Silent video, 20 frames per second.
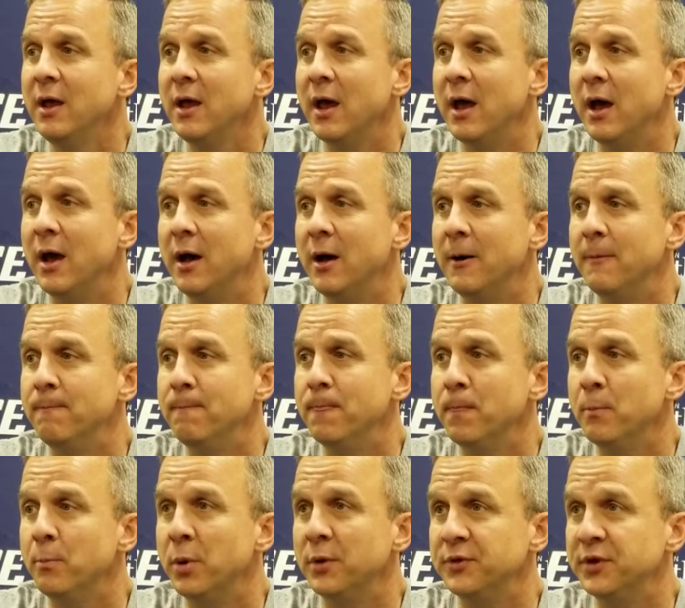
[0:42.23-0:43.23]

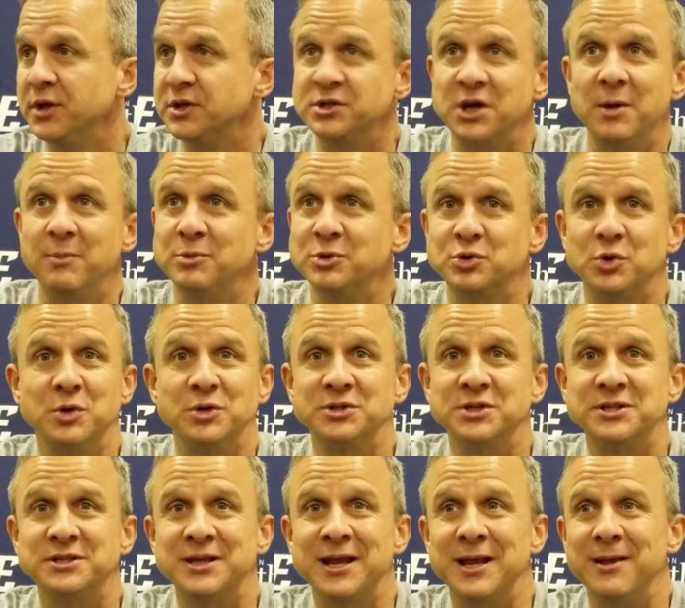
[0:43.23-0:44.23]
But the excitement's always the
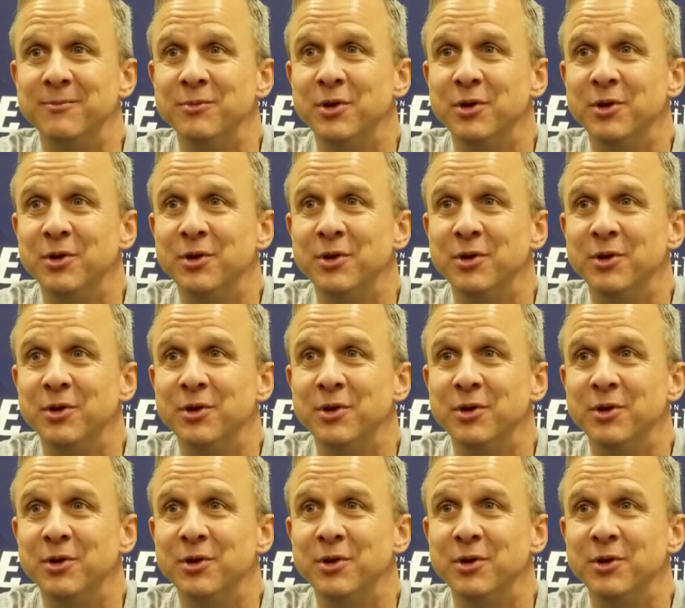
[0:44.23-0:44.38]
same.